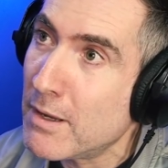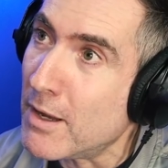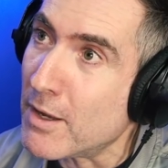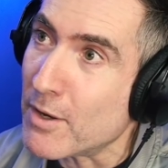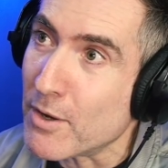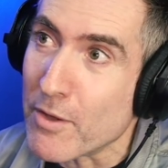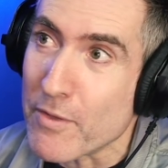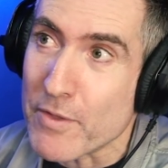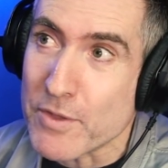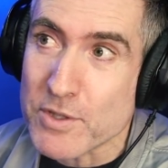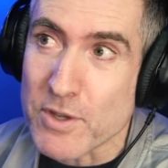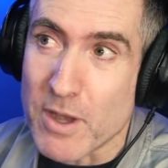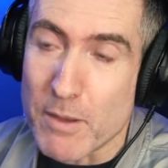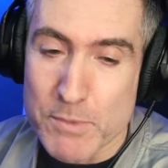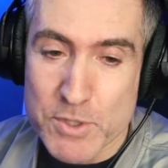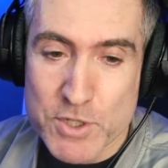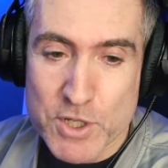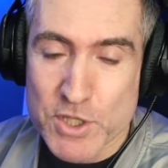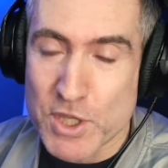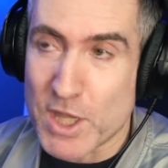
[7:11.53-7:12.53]
A lot of the time,
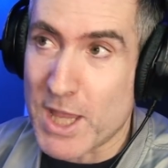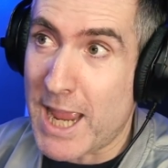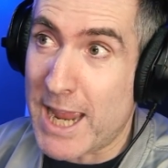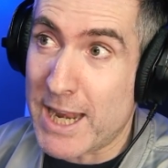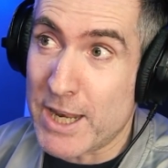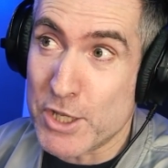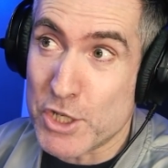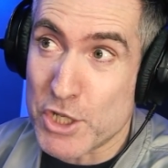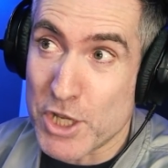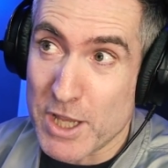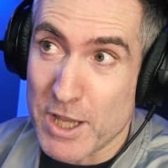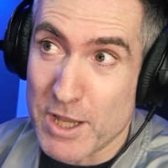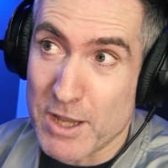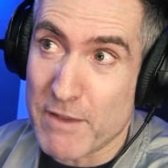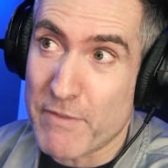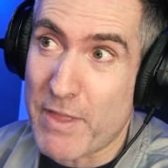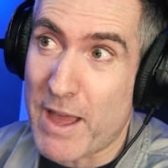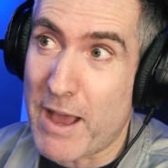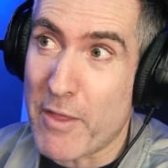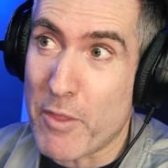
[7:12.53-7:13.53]
it's just the energy
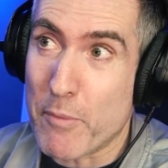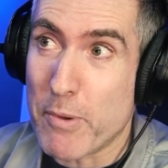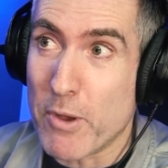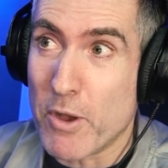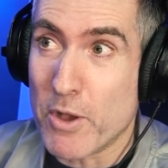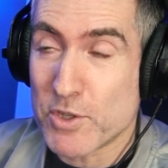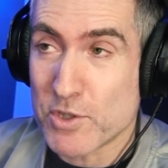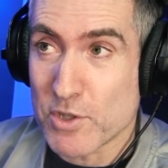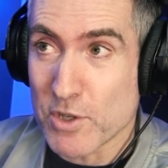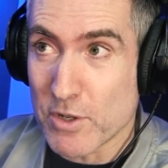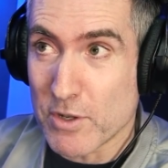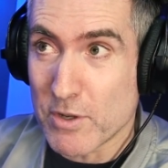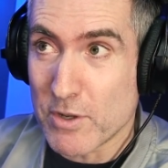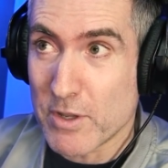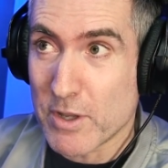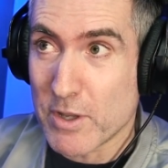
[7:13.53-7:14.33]
of that other person.